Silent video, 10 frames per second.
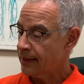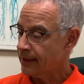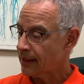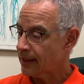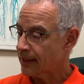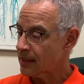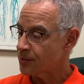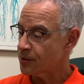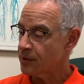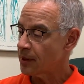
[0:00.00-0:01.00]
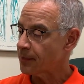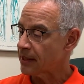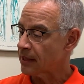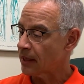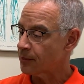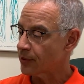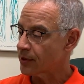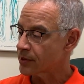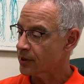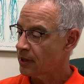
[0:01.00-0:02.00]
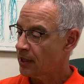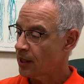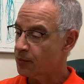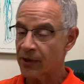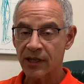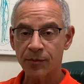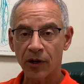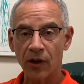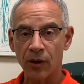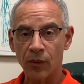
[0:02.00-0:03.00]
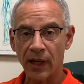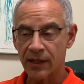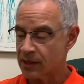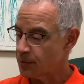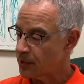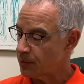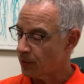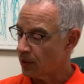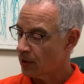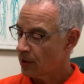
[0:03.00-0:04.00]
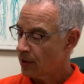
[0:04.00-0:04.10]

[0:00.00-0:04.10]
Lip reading: It kind of keeps me up at night because it breaks my heart when I see people